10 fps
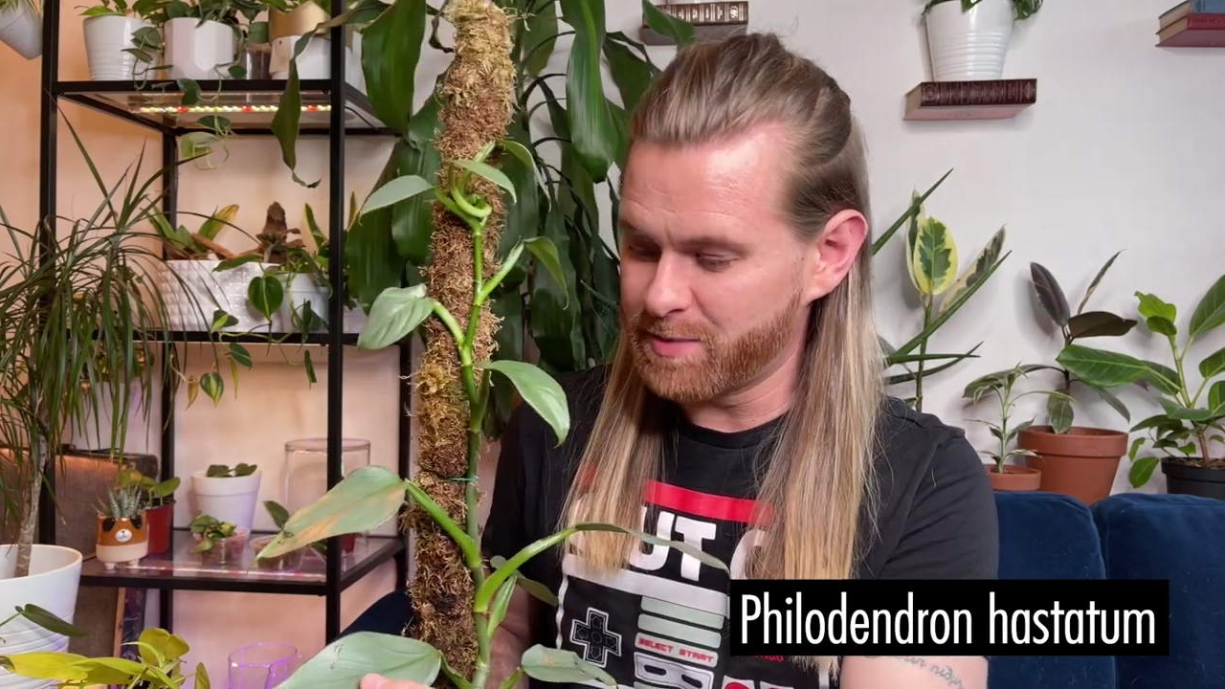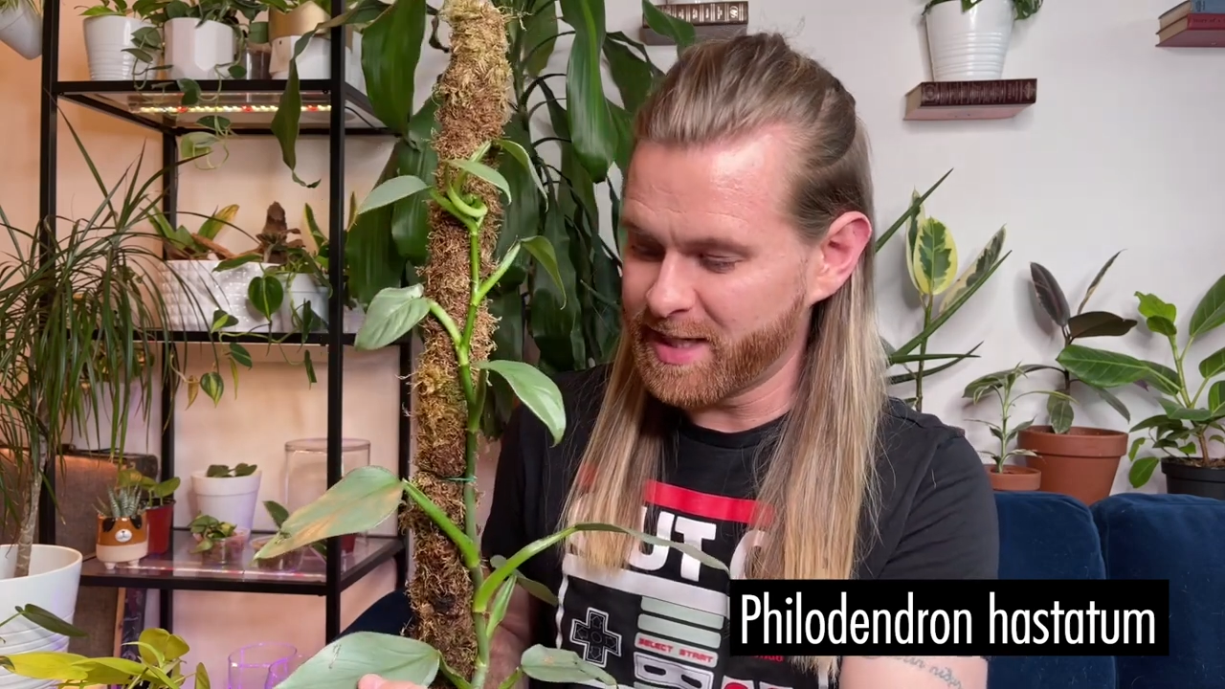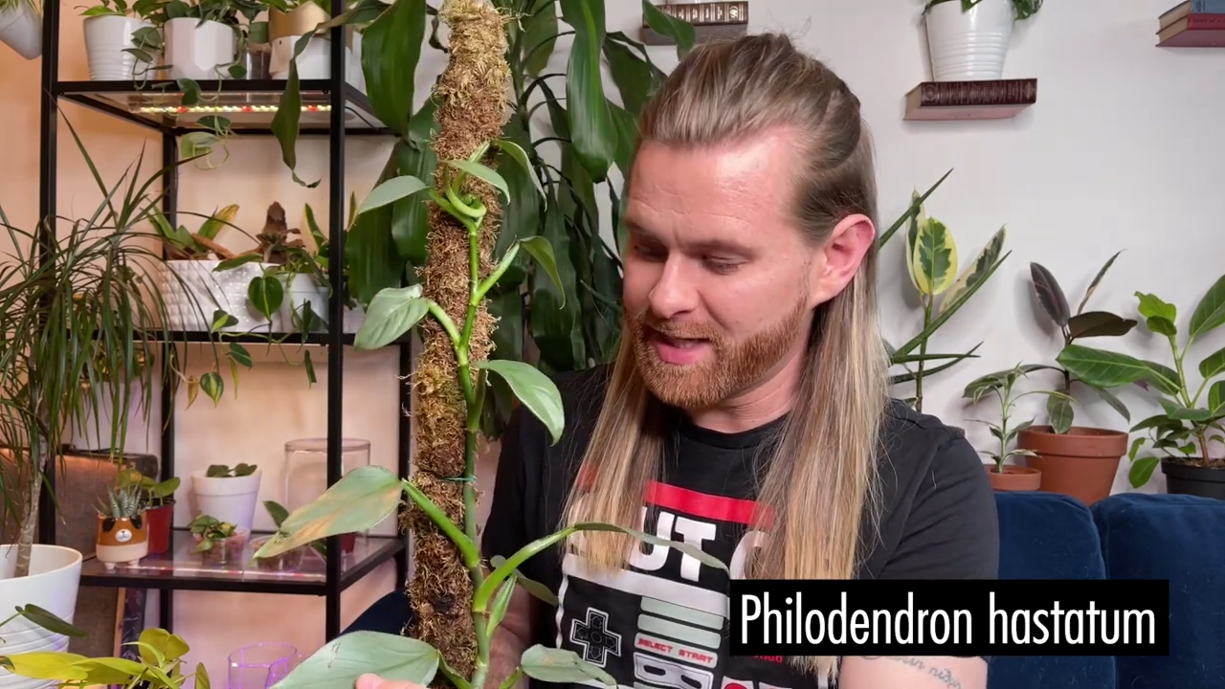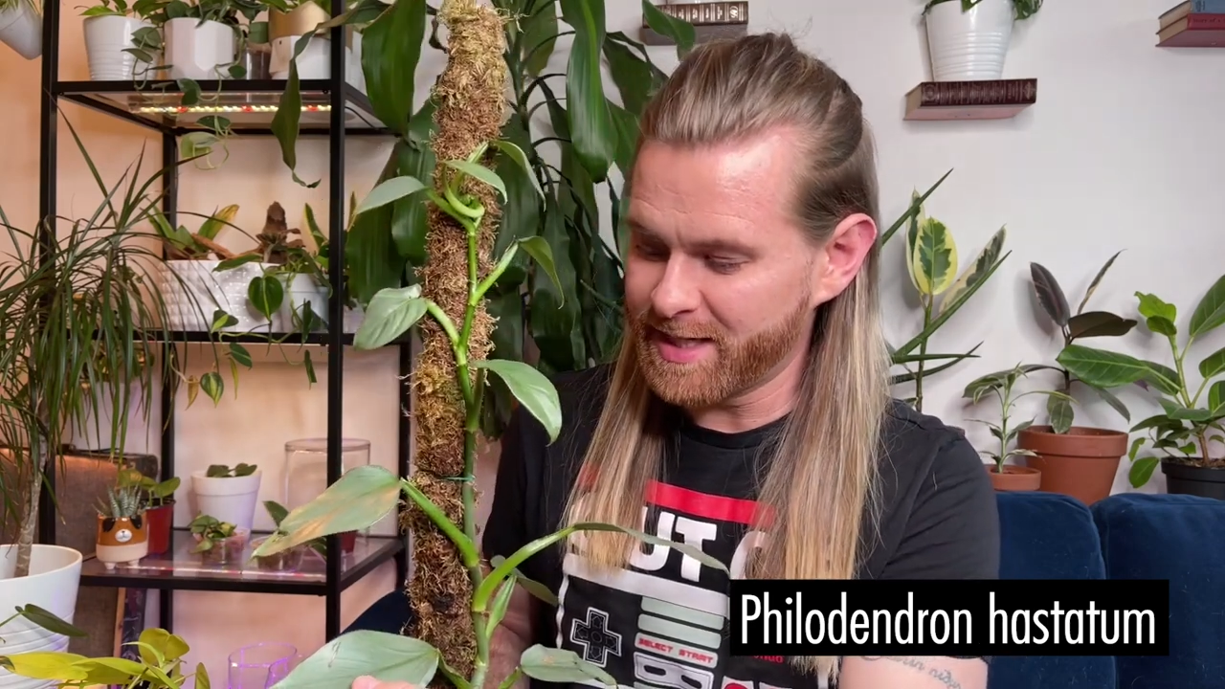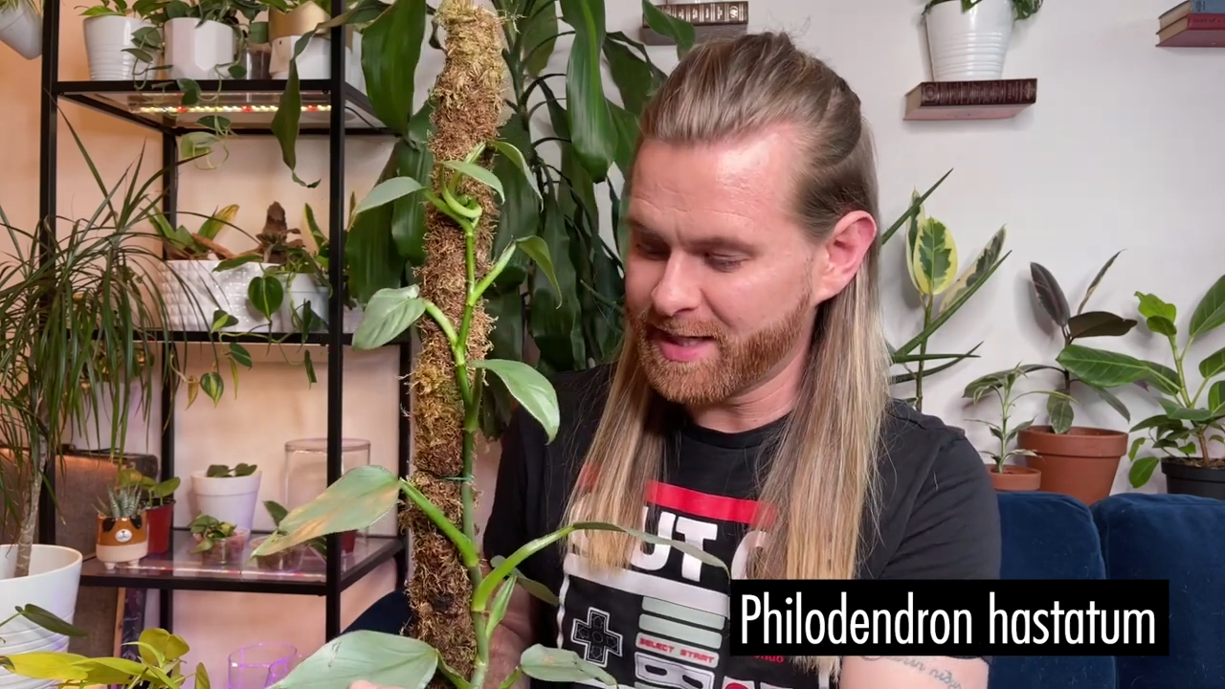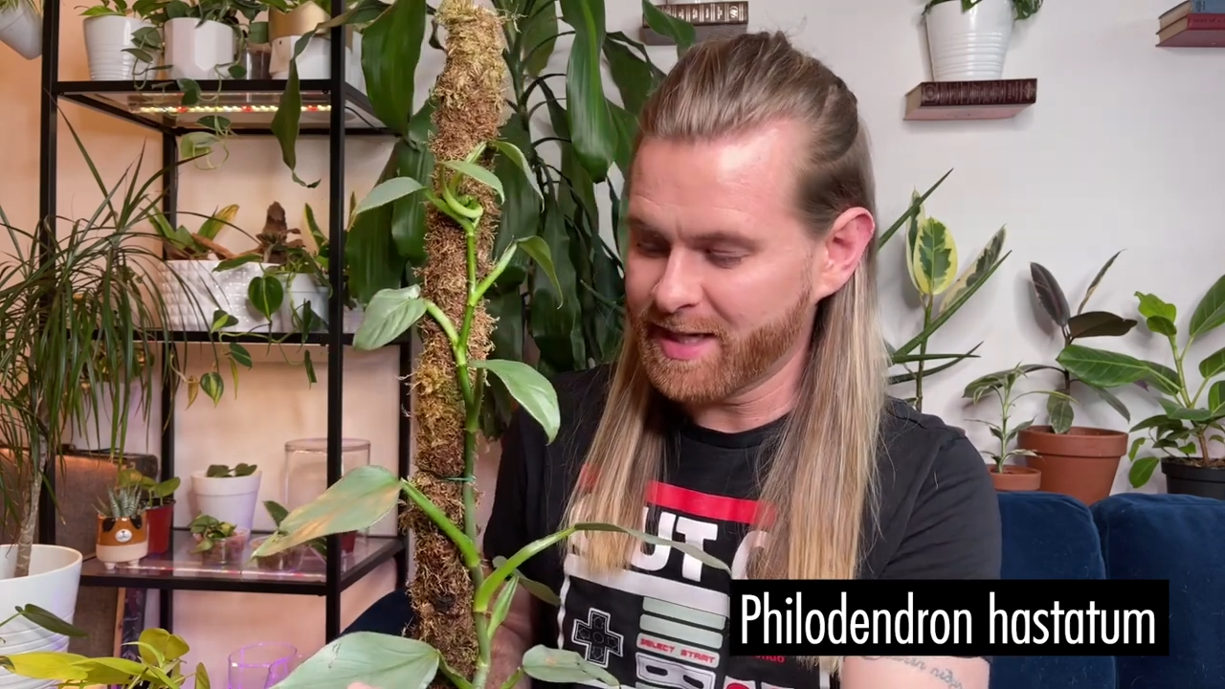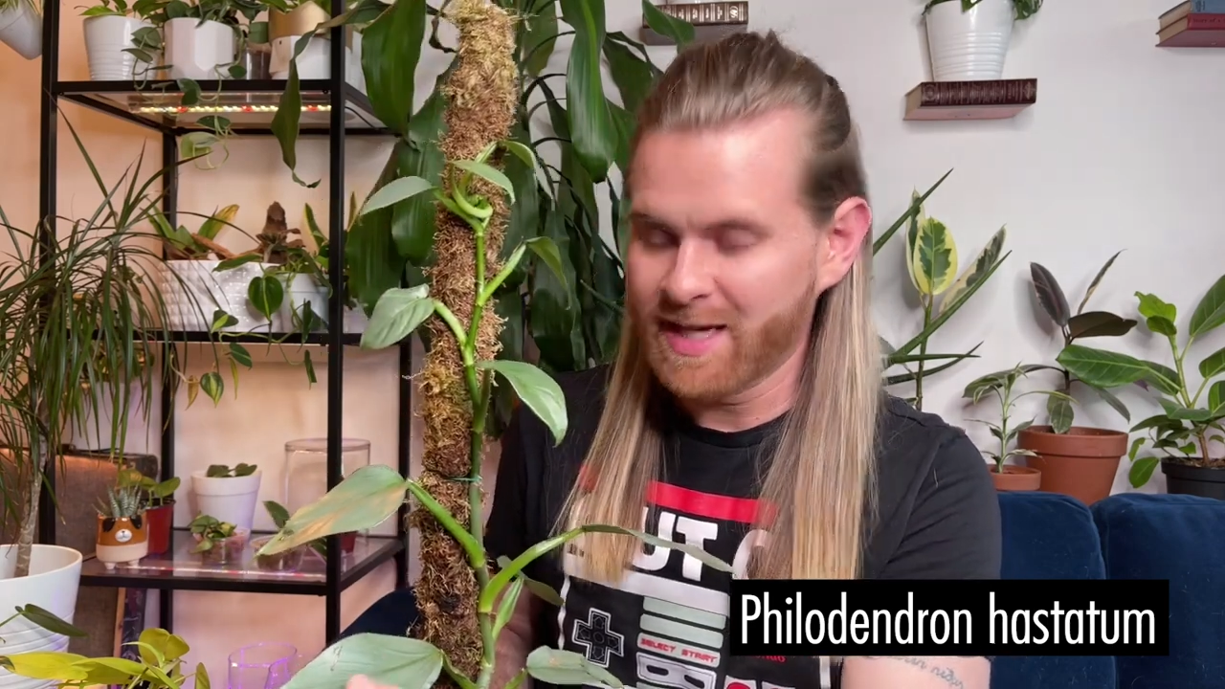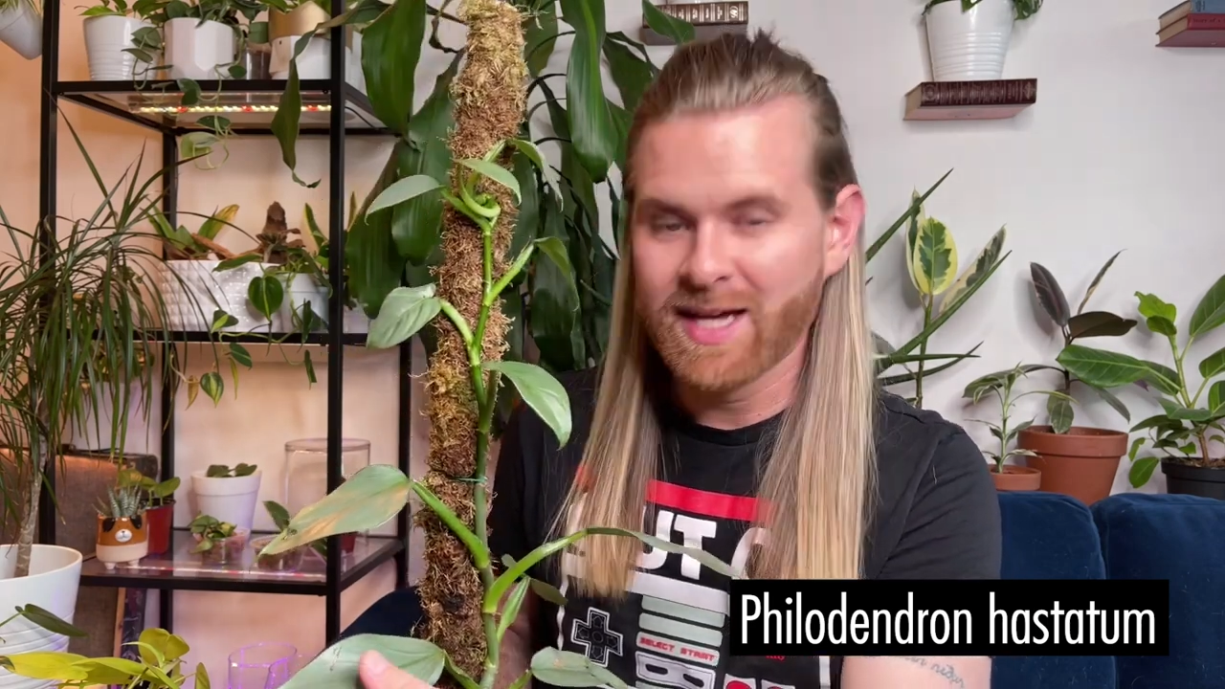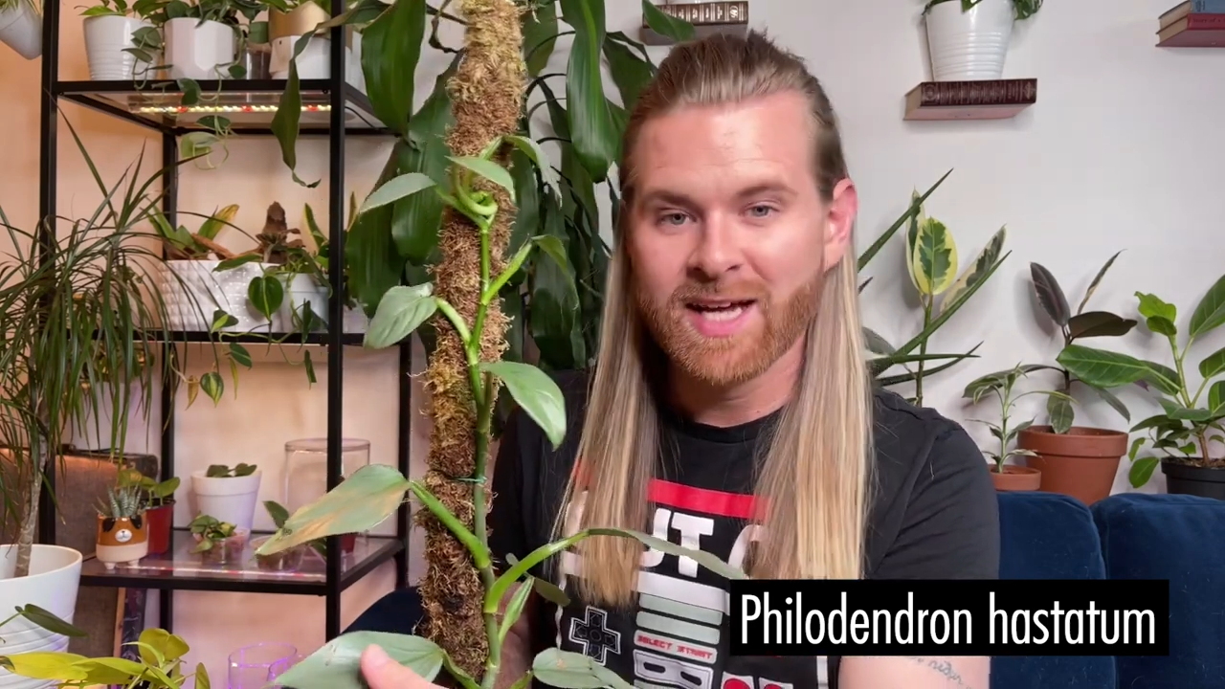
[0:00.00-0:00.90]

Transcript: being